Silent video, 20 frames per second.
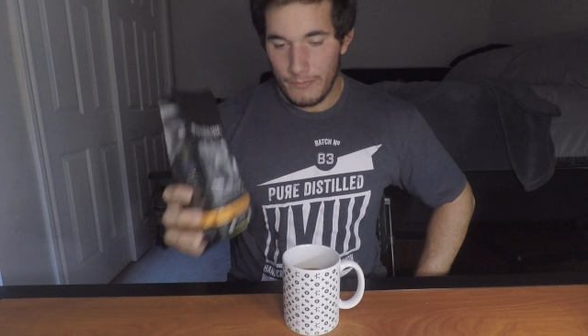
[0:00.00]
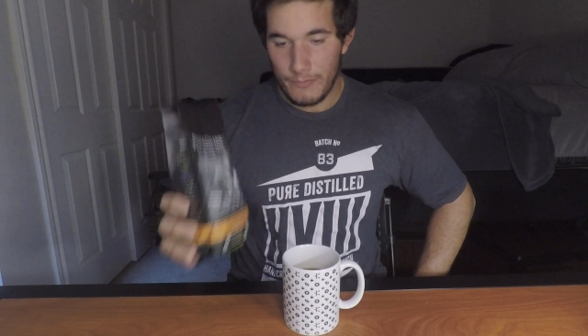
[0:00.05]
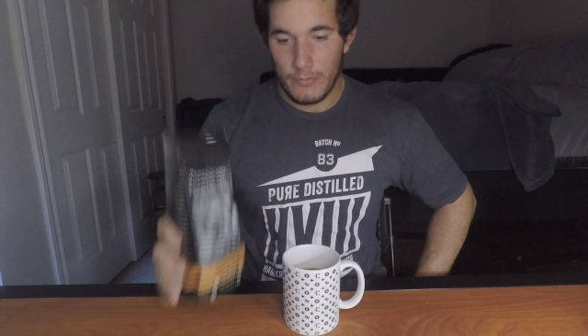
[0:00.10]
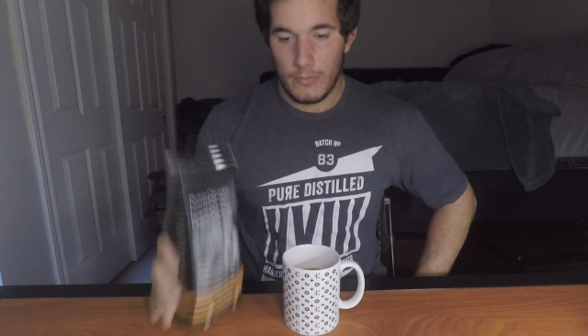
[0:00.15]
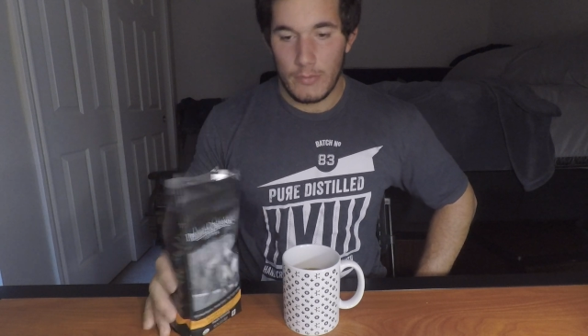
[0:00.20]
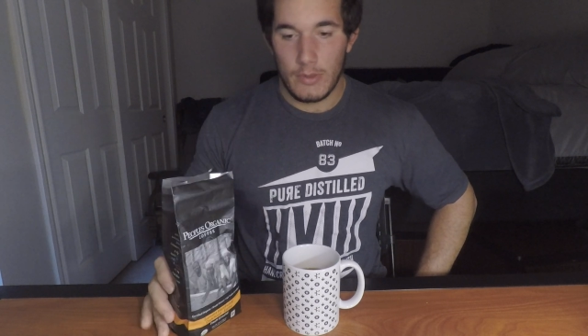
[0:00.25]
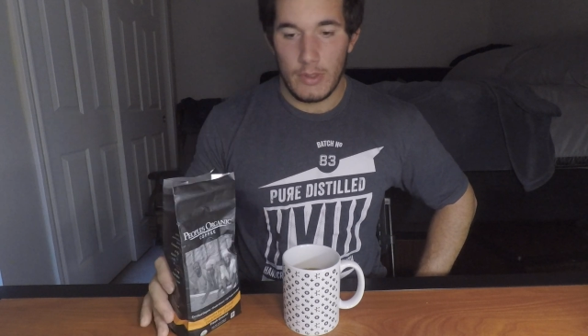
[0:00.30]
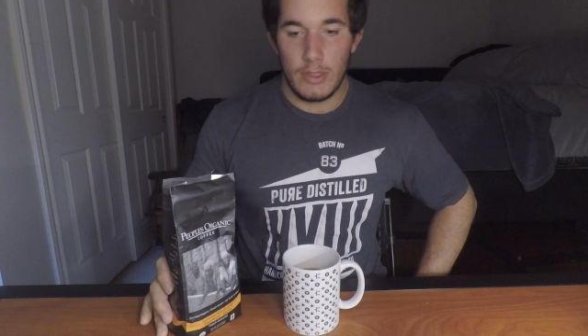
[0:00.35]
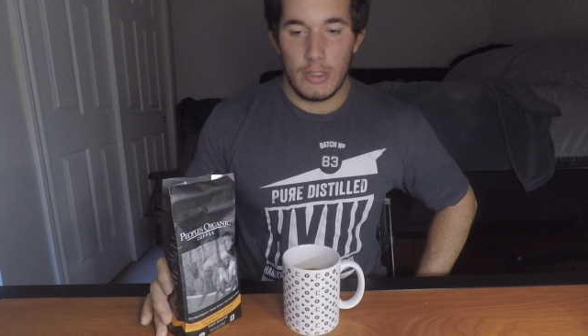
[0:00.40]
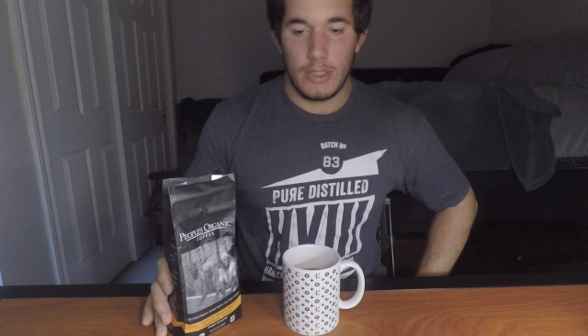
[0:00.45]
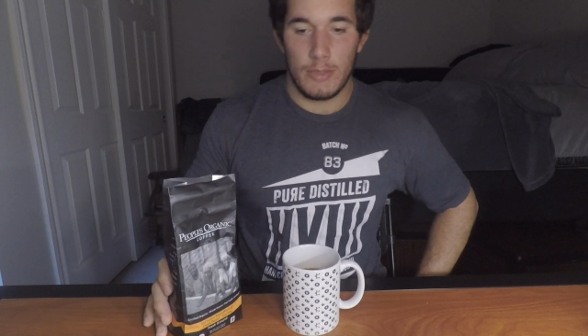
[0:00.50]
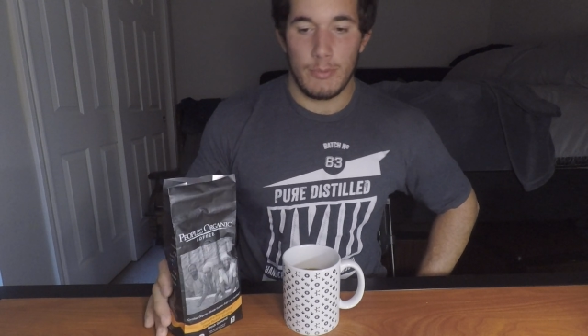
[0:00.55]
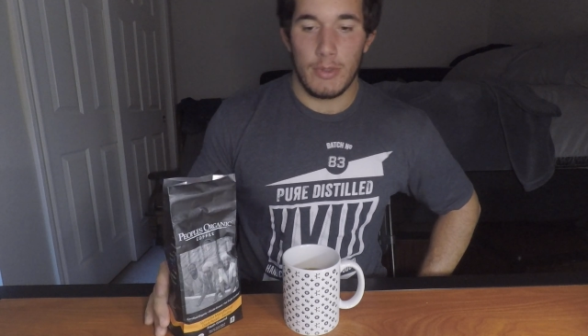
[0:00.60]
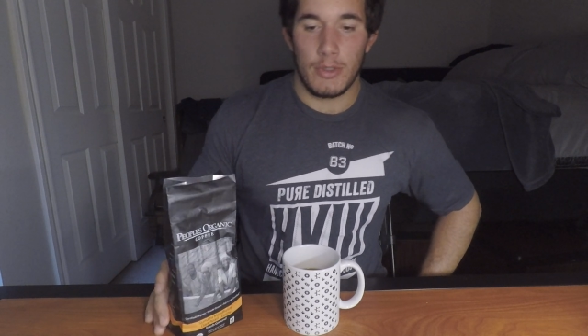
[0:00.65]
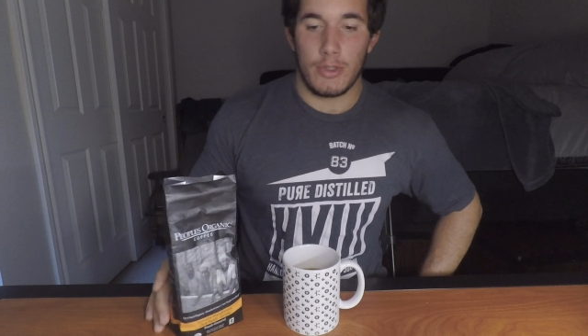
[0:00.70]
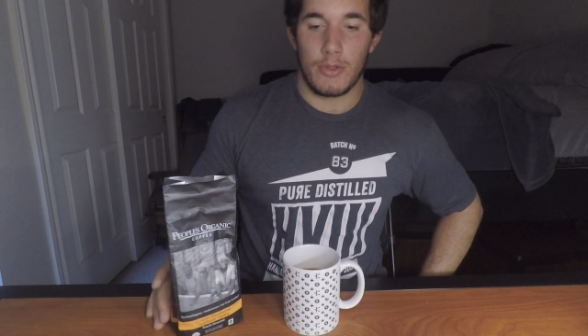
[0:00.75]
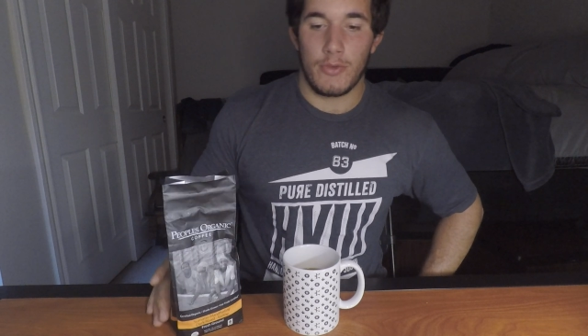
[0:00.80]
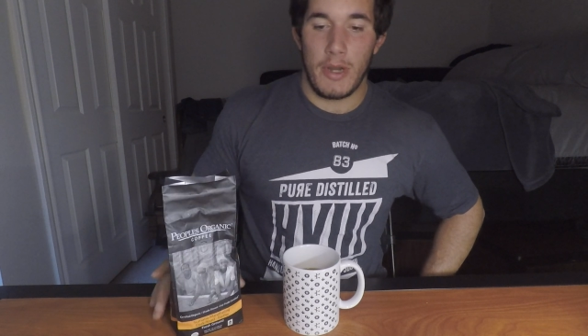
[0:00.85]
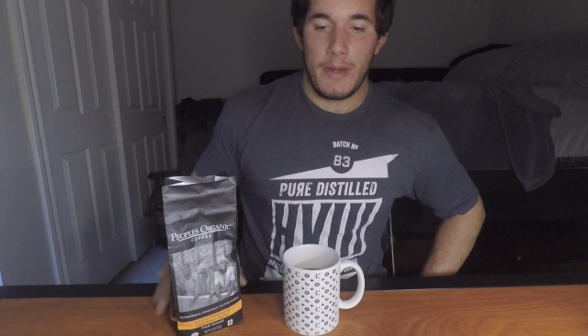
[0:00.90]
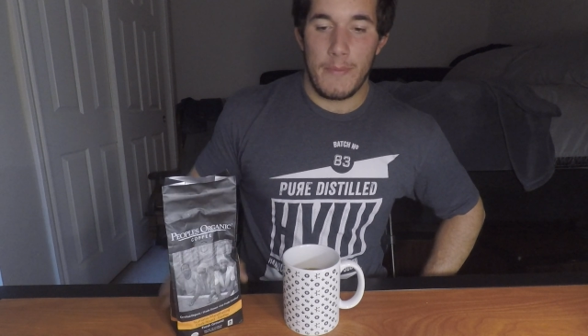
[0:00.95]
it smells
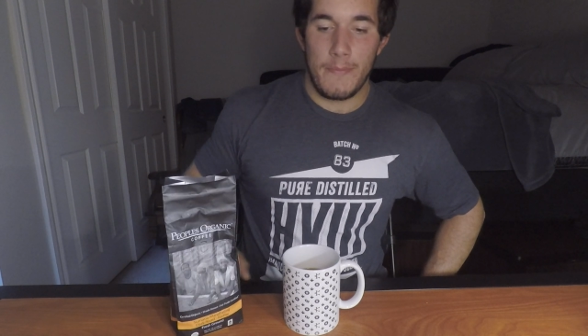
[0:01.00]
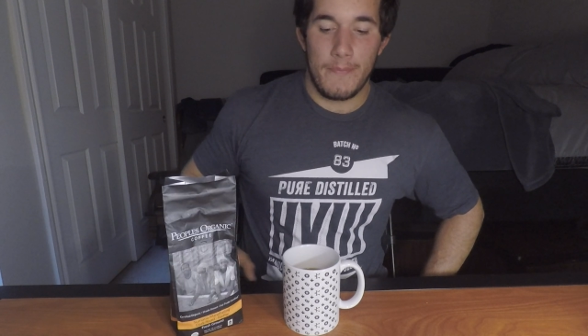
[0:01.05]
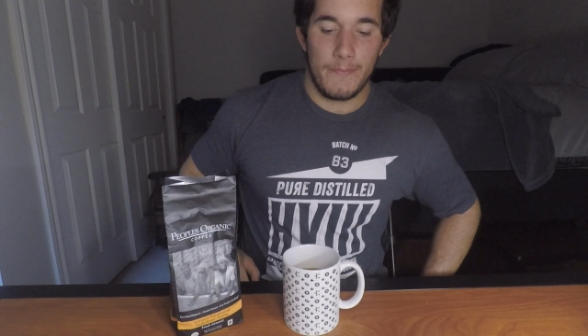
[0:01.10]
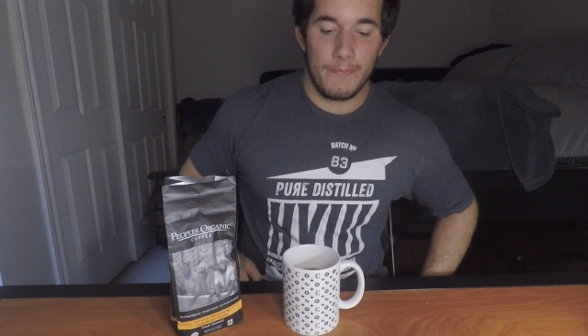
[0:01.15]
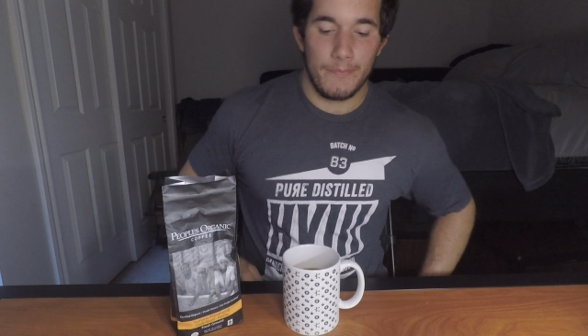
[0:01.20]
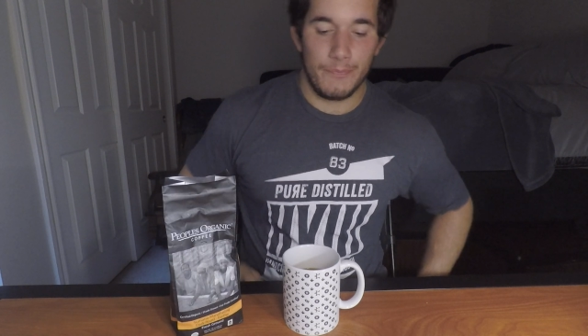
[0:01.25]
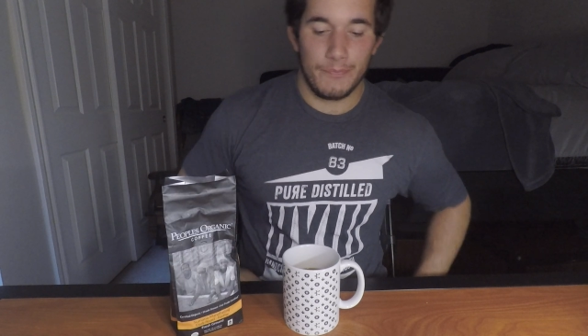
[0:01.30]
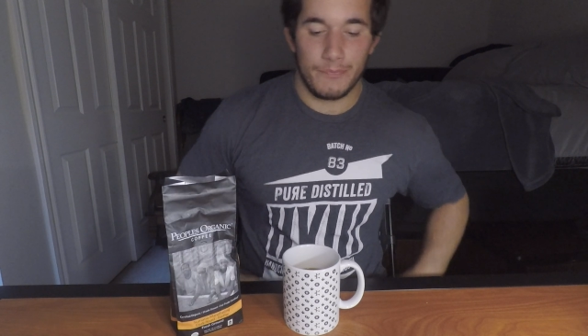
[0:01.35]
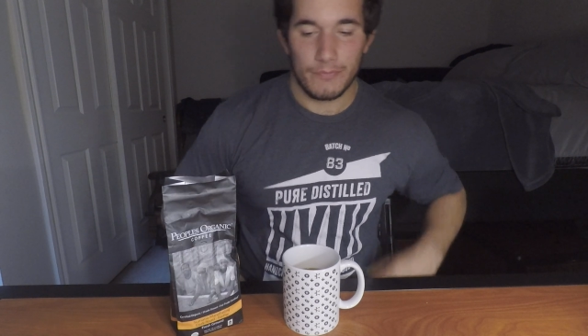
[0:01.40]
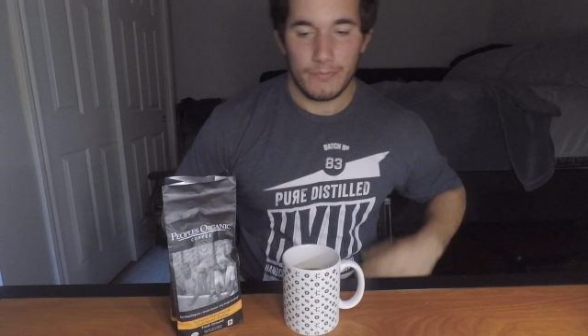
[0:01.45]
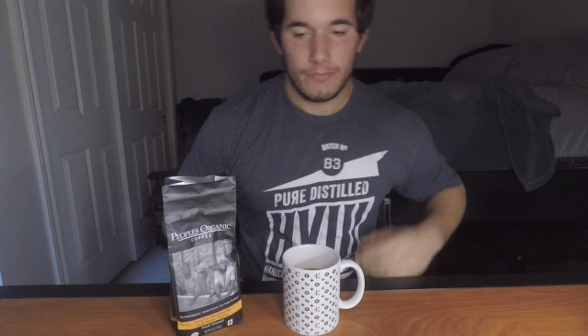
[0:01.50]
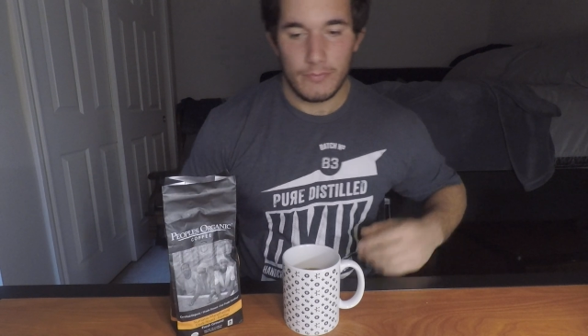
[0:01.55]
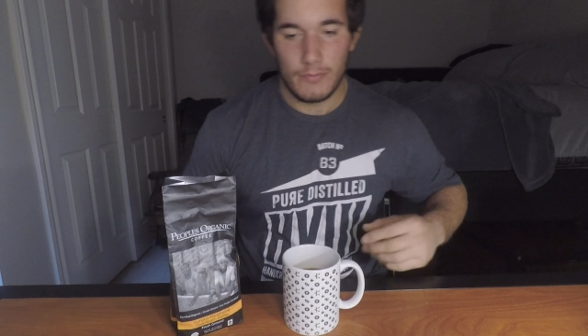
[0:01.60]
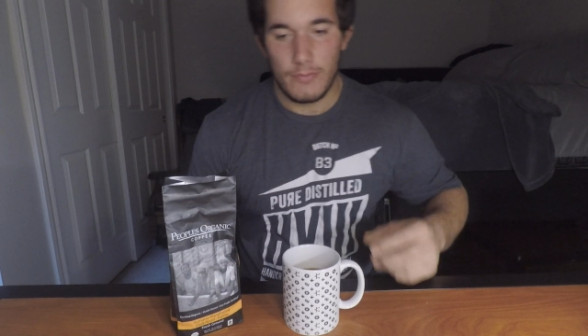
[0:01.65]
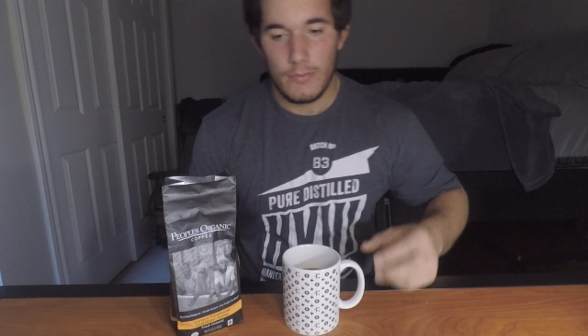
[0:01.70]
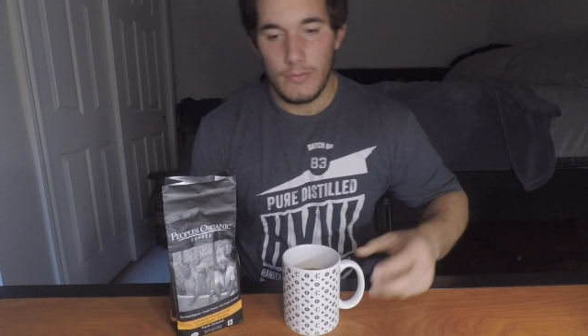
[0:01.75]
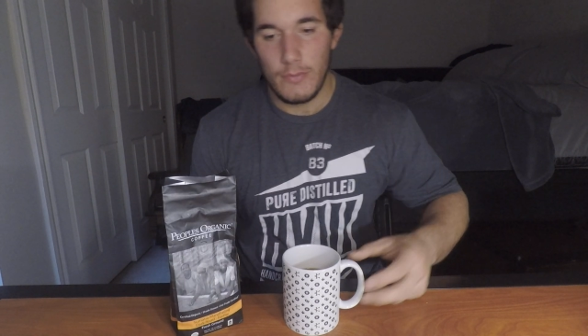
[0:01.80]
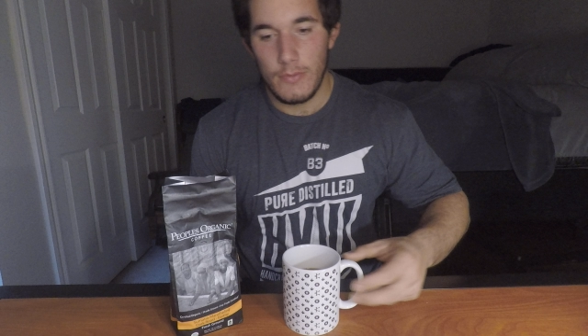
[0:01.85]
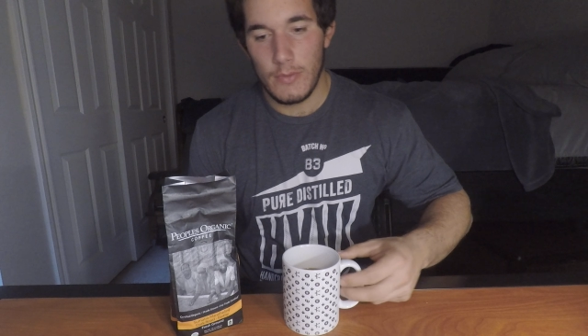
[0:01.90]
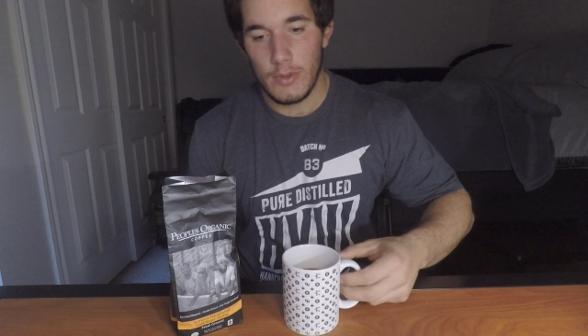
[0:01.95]
great.
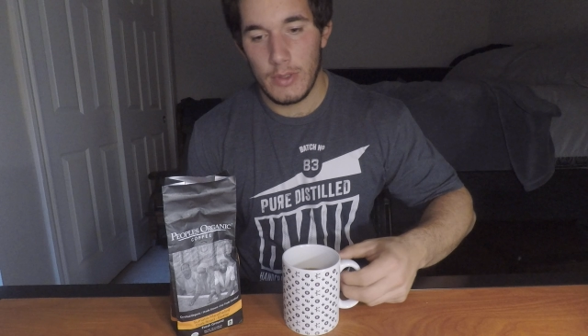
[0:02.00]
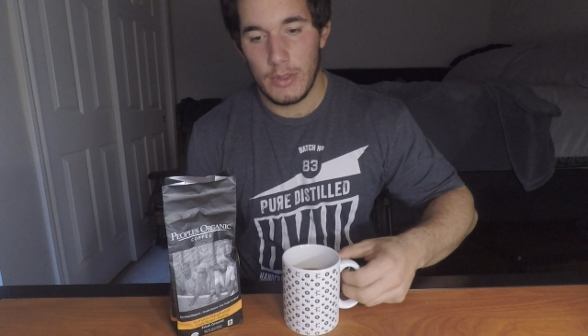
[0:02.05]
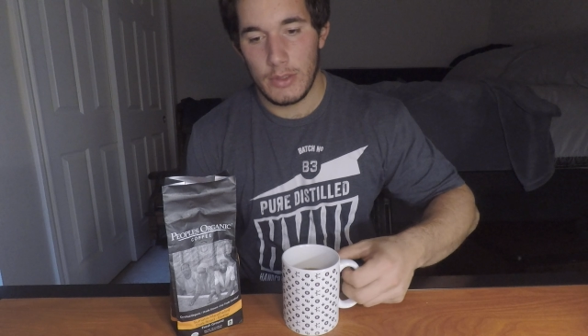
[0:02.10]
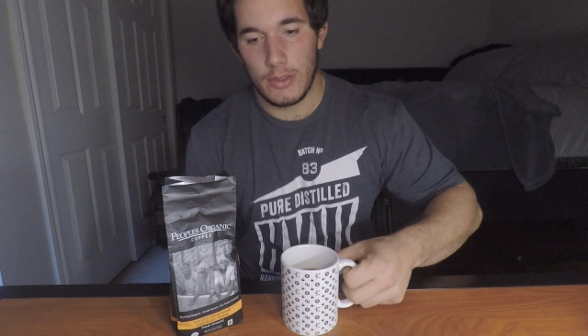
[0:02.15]
Let's